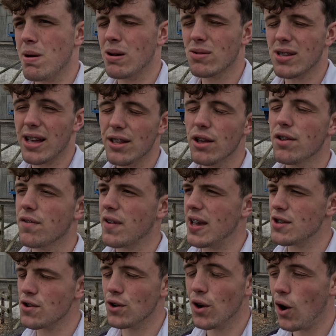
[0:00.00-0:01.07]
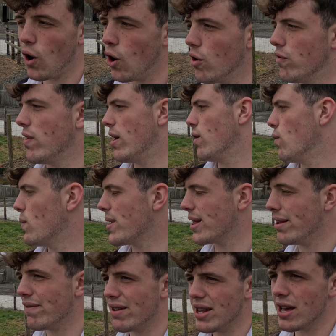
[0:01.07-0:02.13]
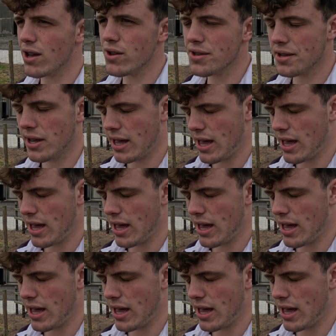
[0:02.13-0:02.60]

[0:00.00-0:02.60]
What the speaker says: bell to get a notification of our weekly videos.